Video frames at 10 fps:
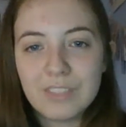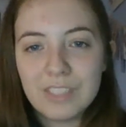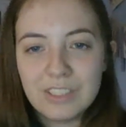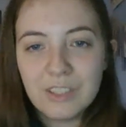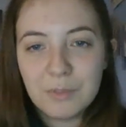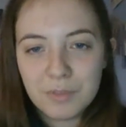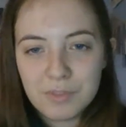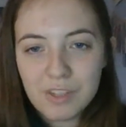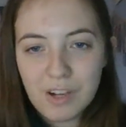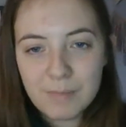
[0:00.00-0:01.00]
in terms of
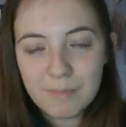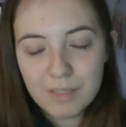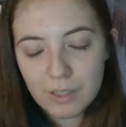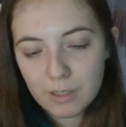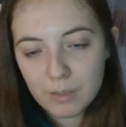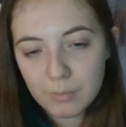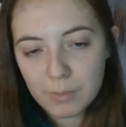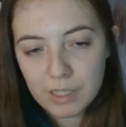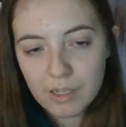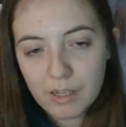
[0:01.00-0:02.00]
time.
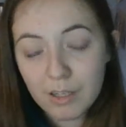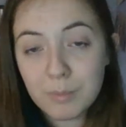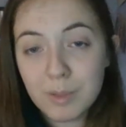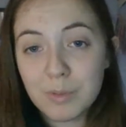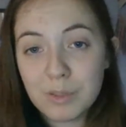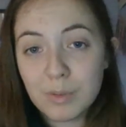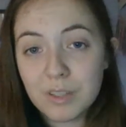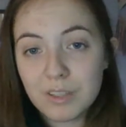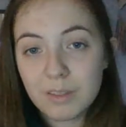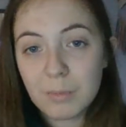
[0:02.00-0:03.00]
But yeah, I hope you
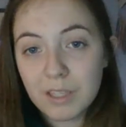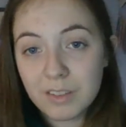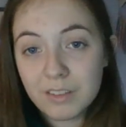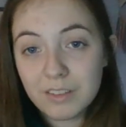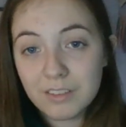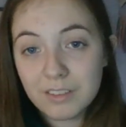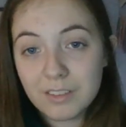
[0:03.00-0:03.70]
enjoyed this mess.